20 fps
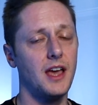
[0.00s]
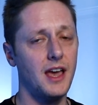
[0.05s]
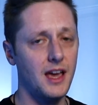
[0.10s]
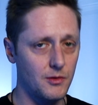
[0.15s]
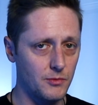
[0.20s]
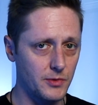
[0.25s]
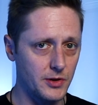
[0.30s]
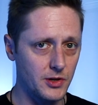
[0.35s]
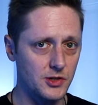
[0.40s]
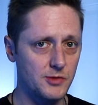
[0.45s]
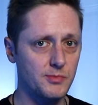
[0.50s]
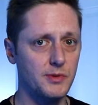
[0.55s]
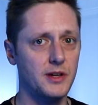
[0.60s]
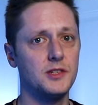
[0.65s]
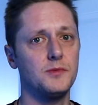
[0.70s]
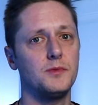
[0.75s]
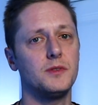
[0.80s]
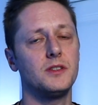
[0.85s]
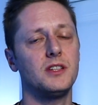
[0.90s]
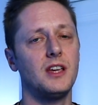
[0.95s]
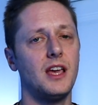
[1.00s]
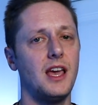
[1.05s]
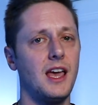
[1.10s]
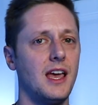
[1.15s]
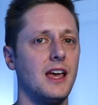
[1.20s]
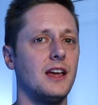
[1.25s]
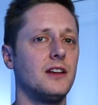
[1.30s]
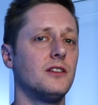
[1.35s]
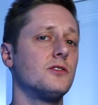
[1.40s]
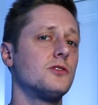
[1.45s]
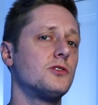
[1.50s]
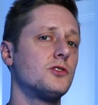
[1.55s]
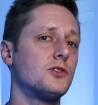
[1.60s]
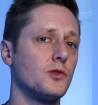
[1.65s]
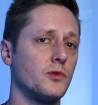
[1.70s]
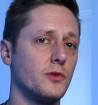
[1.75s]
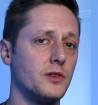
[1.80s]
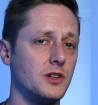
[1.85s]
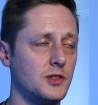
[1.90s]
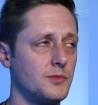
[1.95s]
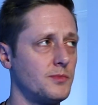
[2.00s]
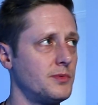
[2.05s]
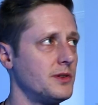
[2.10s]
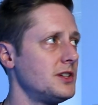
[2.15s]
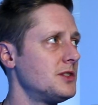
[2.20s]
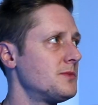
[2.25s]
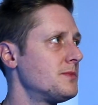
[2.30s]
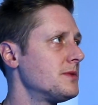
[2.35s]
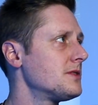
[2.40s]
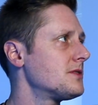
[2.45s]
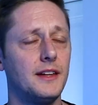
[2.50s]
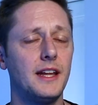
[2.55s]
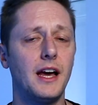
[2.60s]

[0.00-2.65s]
and Reels placements and Stories placements.